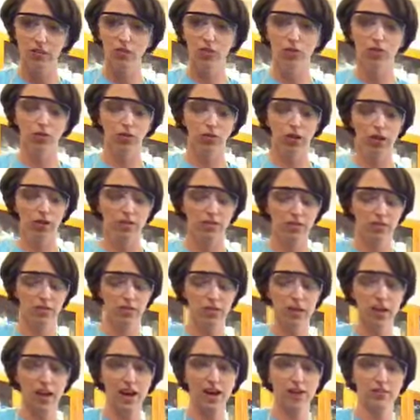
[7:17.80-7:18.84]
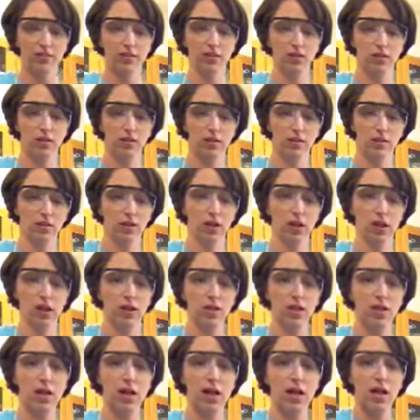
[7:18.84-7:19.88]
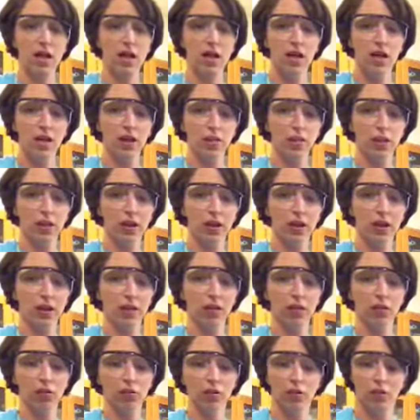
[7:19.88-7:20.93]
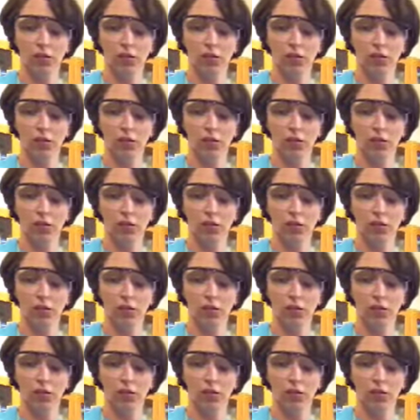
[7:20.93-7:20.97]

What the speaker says: neutralize the acid, okay? I'm going to get a little